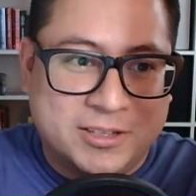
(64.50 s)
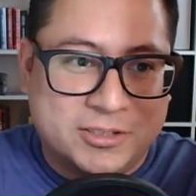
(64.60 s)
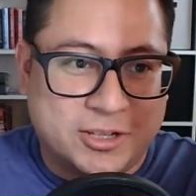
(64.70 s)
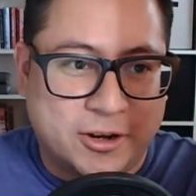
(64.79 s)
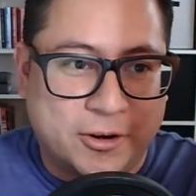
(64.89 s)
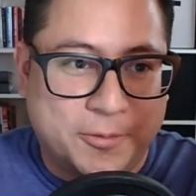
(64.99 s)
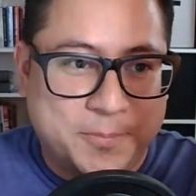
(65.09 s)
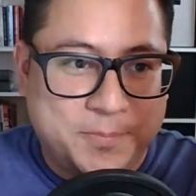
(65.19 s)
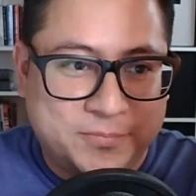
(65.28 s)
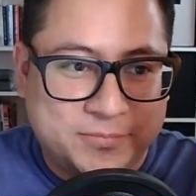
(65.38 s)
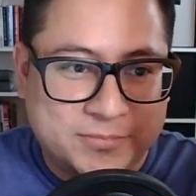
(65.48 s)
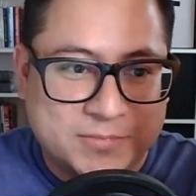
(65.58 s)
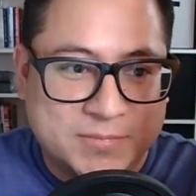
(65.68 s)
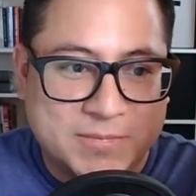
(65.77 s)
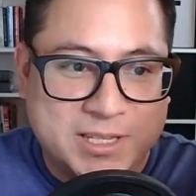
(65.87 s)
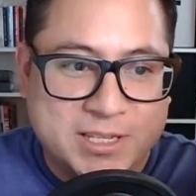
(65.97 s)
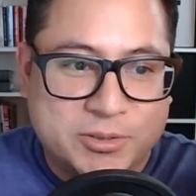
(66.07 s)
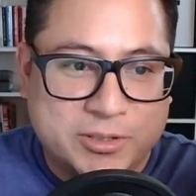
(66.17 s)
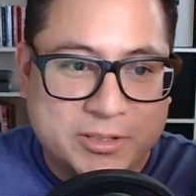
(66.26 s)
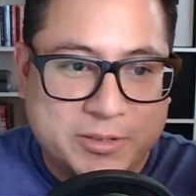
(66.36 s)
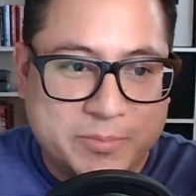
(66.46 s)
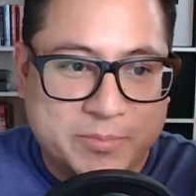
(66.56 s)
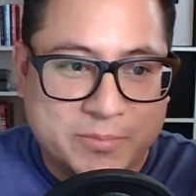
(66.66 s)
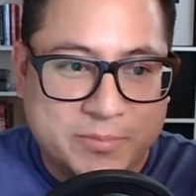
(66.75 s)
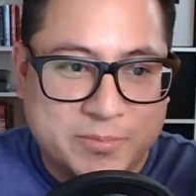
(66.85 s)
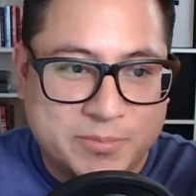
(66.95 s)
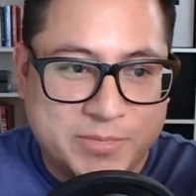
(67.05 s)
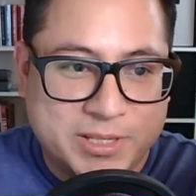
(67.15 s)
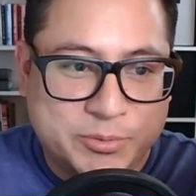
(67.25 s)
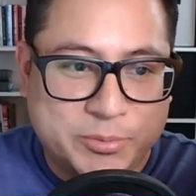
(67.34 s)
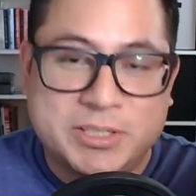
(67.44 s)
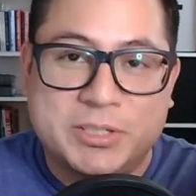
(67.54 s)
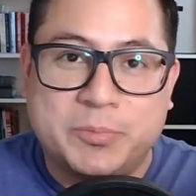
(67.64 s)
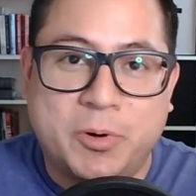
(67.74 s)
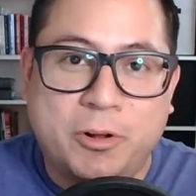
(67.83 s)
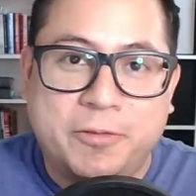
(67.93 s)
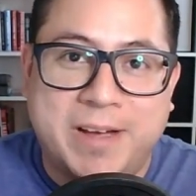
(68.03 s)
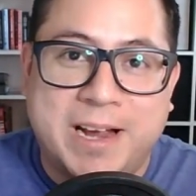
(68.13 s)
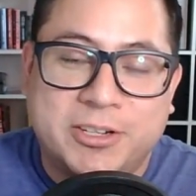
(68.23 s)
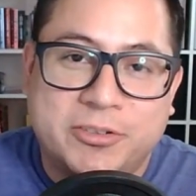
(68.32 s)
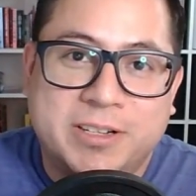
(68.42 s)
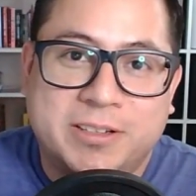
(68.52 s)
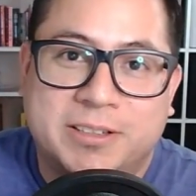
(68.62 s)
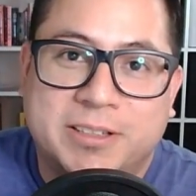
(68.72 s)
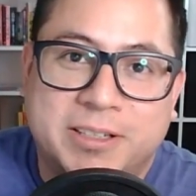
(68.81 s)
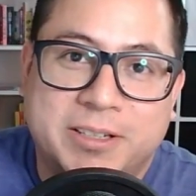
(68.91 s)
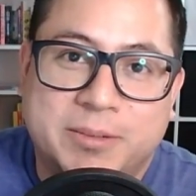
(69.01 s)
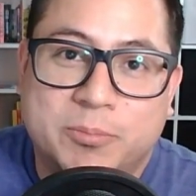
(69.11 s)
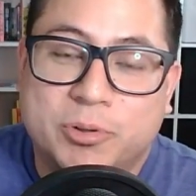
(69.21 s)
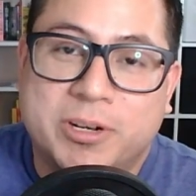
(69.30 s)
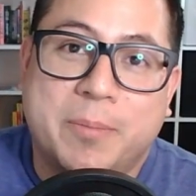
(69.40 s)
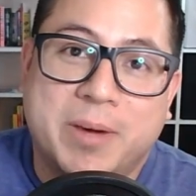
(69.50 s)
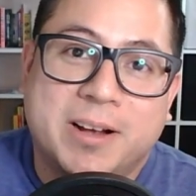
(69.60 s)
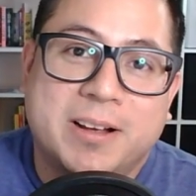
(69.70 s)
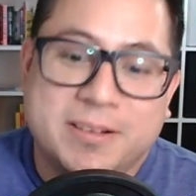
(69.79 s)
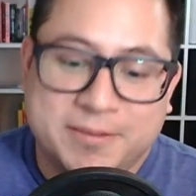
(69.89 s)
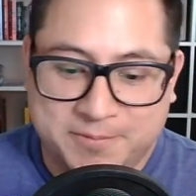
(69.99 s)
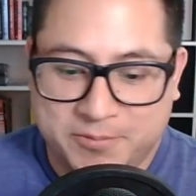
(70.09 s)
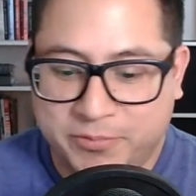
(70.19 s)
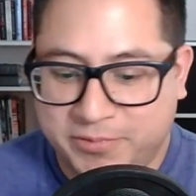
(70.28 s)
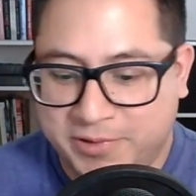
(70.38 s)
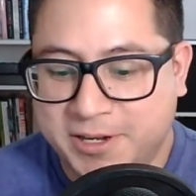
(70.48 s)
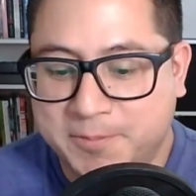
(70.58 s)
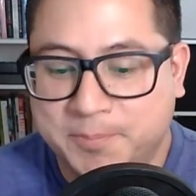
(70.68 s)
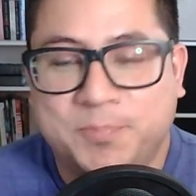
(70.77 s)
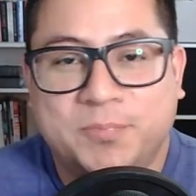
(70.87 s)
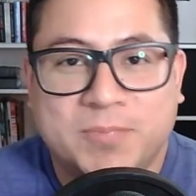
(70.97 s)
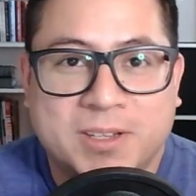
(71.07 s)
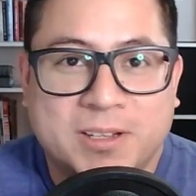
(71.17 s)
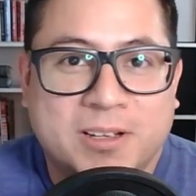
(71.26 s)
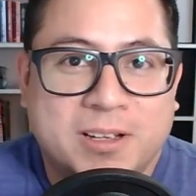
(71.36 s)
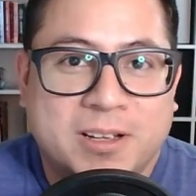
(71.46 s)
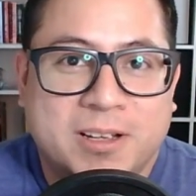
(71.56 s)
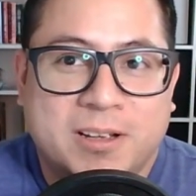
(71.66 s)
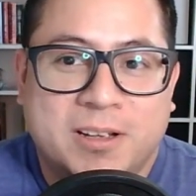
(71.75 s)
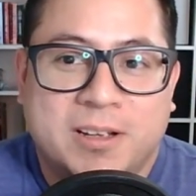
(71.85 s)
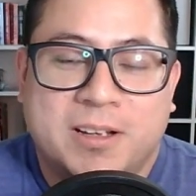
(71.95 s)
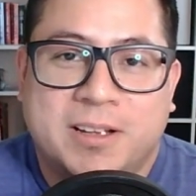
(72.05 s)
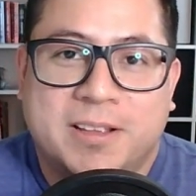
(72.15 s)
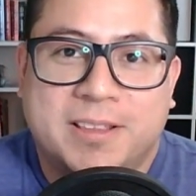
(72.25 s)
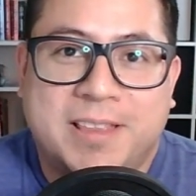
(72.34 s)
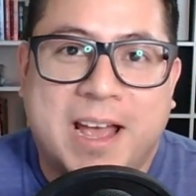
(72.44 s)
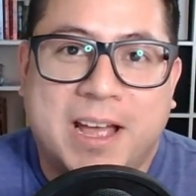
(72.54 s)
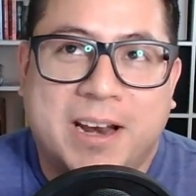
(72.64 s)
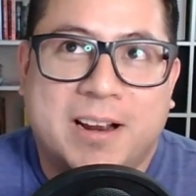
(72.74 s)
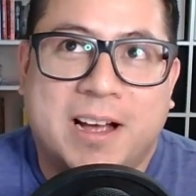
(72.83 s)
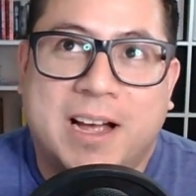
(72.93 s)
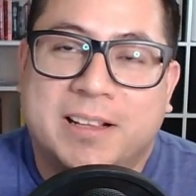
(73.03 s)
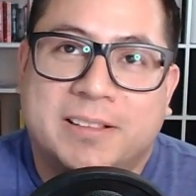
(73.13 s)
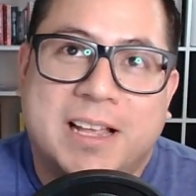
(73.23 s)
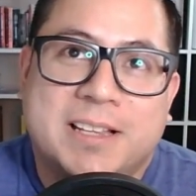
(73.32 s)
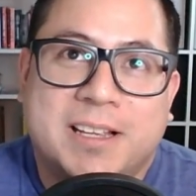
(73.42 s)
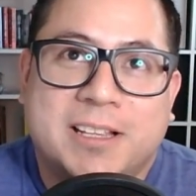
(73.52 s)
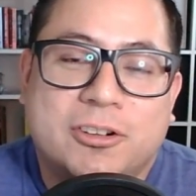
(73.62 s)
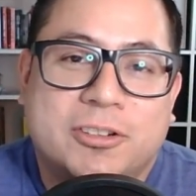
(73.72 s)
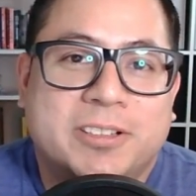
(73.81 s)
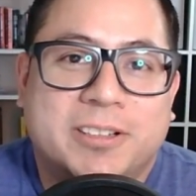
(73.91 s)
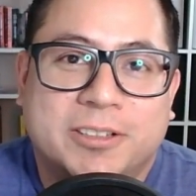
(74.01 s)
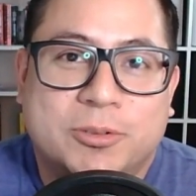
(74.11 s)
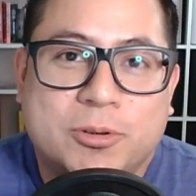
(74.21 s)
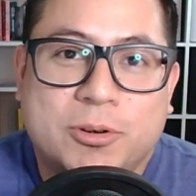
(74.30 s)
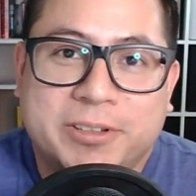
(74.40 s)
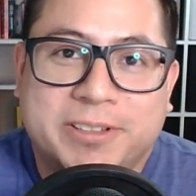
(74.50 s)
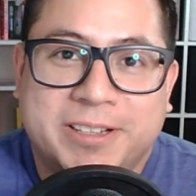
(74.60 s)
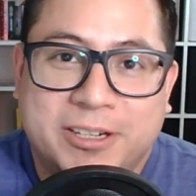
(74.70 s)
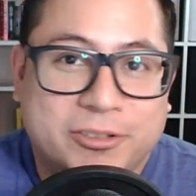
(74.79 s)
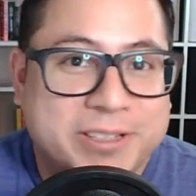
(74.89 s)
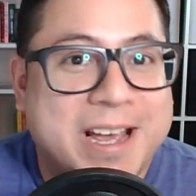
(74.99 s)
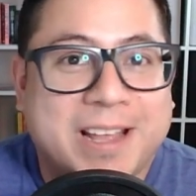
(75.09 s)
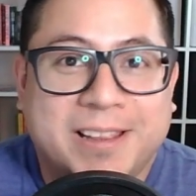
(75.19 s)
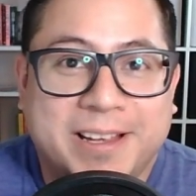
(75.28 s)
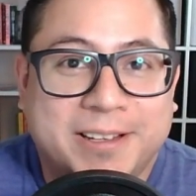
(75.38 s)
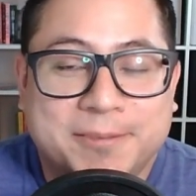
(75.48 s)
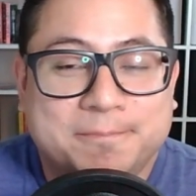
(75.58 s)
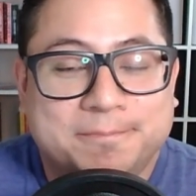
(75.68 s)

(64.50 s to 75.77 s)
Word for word: So these are this was a small factory in Bucaramanga um, that I last I looked on Google it only had like